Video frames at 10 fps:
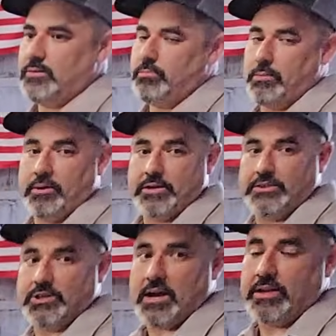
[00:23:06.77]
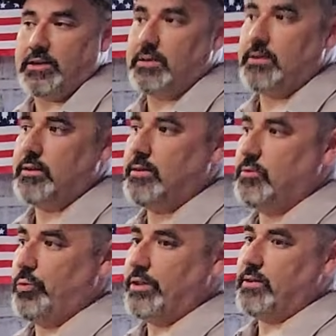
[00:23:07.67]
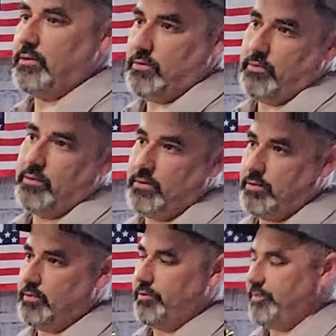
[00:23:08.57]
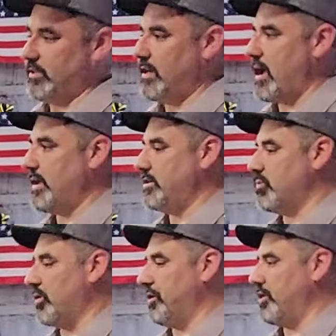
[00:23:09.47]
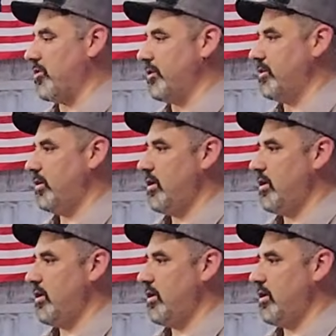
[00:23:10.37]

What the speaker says: my buddy Johnny, with the 59 he's working on,